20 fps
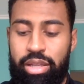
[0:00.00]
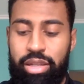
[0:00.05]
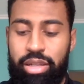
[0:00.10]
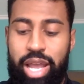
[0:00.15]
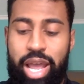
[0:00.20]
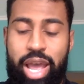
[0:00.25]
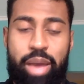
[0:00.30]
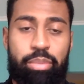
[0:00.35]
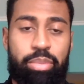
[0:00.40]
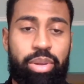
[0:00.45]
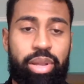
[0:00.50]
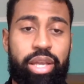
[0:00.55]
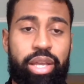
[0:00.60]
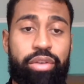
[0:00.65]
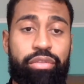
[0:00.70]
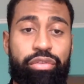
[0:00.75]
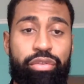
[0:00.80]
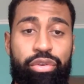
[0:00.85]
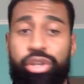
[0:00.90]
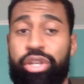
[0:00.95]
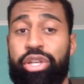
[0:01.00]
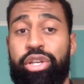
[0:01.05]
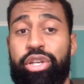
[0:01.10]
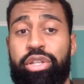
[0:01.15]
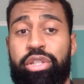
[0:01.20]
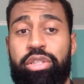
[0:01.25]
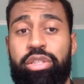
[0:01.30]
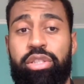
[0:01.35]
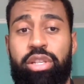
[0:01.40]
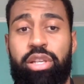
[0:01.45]
had played for
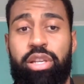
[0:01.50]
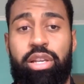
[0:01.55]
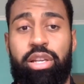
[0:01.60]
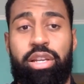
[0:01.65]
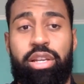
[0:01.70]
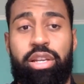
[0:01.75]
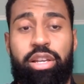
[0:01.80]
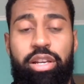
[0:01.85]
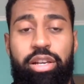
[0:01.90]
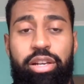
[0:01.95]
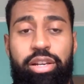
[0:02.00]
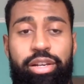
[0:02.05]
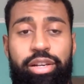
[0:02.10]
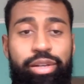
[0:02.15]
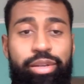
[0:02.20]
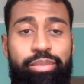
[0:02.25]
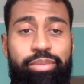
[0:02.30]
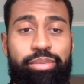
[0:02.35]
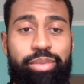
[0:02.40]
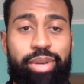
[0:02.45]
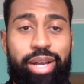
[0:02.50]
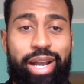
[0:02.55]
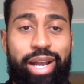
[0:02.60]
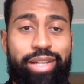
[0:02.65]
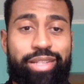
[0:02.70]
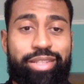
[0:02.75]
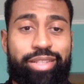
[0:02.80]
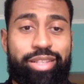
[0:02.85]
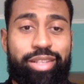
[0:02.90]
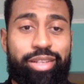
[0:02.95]
years. I
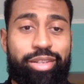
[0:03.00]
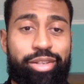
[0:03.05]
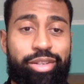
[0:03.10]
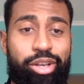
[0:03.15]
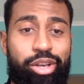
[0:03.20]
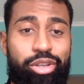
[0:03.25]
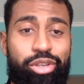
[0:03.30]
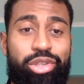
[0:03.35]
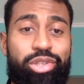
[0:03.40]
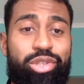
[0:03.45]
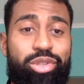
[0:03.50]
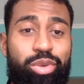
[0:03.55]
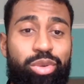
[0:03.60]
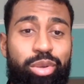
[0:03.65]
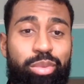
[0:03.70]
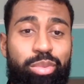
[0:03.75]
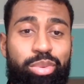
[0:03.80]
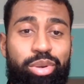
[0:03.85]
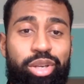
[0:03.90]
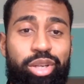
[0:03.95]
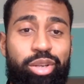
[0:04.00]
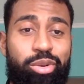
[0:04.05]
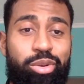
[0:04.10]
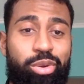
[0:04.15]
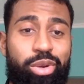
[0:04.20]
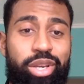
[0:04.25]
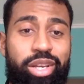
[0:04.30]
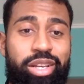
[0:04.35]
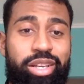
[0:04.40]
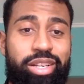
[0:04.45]
still got used to it pretty
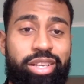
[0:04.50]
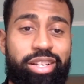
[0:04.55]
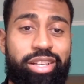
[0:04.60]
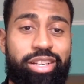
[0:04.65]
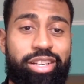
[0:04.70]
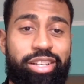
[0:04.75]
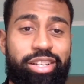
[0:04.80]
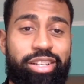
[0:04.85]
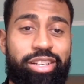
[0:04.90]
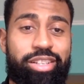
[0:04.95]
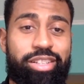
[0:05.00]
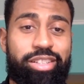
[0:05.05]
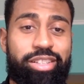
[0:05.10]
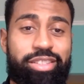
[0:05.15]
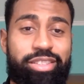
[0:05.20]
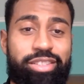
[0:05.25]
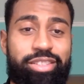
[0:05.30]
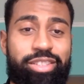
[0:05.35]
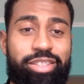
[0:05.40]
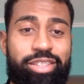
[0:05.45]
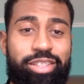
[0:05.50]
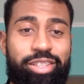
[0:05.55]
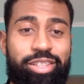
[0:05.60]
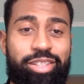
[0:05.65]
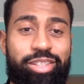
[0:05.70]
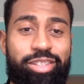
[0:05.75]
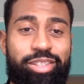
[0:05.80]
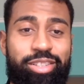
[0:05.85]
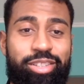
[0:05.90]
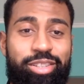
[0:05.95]
quick because
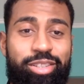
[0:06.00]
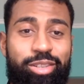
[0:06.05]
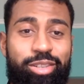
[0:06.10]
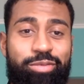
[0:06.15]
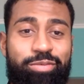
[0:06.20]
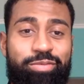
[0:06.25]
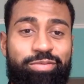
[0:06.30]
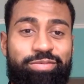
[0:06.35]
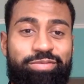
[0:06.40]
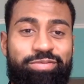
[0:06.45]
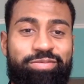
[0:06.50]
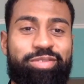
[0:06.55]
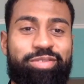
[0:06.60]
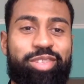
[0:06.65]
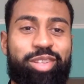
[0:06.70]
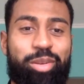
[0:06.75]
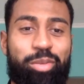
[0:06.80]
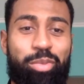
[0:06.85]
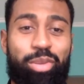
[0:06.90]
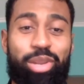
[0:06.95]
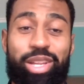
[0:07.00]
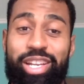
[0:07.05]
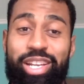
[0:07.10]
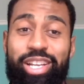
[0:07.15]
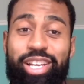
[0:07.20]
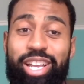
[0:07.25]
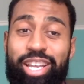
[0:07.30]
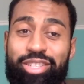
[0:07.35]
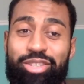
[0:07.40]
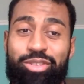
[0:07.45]
you know playing
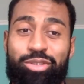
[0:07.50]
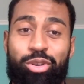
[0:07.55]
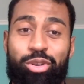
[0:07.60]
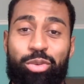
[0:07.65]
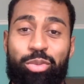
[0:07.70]
against grown